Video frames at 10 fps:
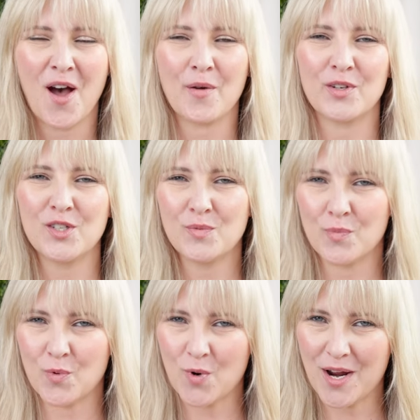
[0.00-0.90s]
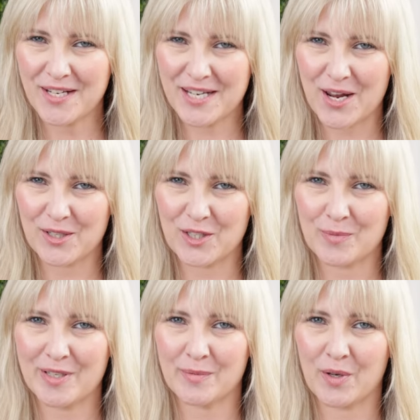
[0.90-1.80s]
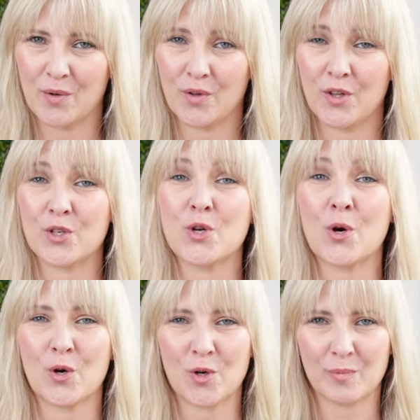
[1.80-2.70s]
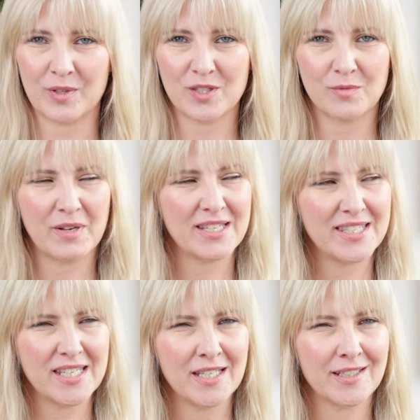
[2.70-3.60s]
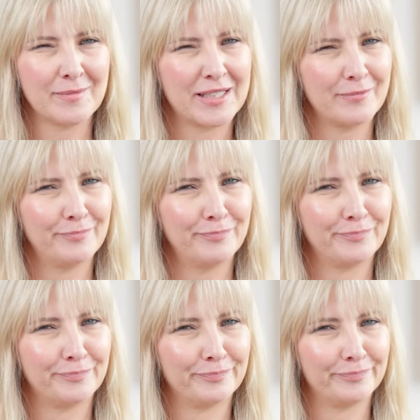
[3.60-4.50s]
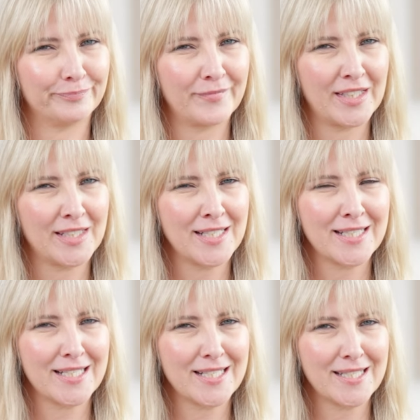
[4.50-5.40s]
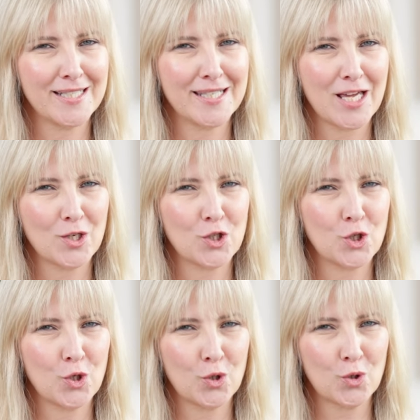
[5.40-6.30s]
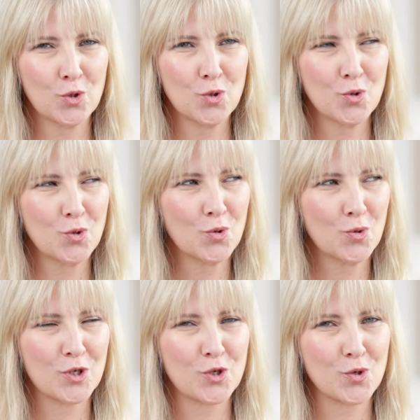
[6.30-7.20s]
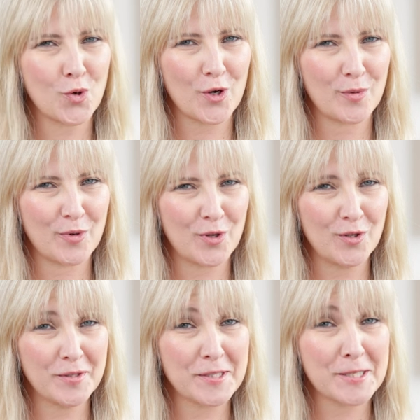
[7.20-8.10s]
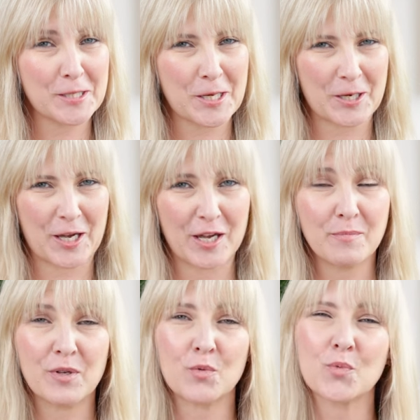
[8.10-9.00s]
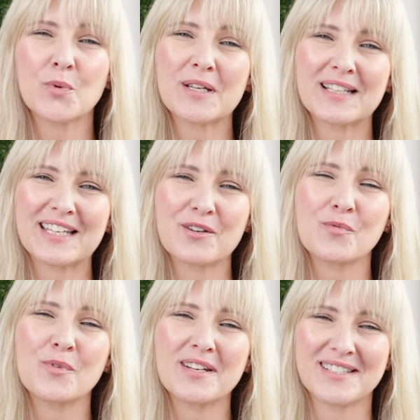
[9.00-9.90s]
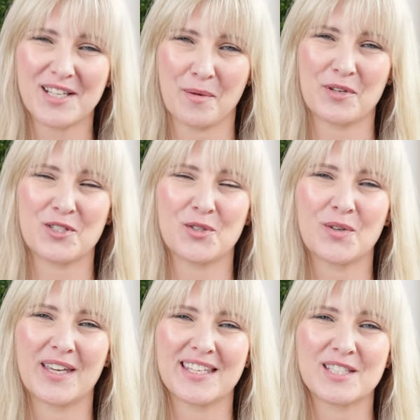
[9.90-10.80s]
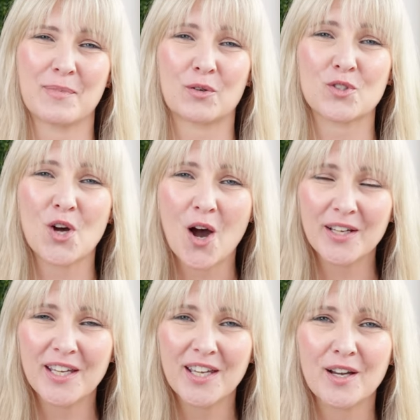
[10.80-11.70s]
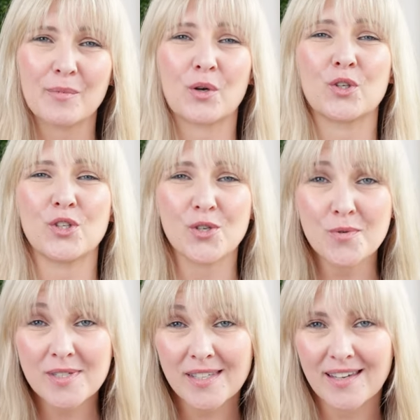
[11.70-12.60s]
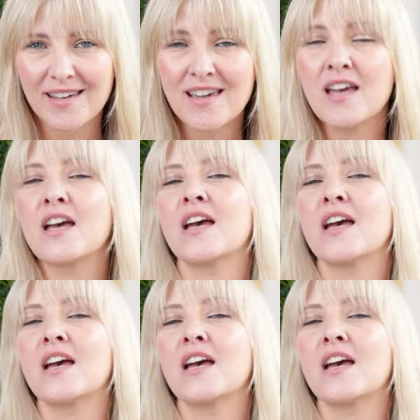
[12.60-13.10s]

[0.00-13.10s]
I'm gonna just break down a little bit about the term, because you might see it, you might, hmm, that doesn't sound too enjoyable, slugging, but really what it's coming to is about talking about using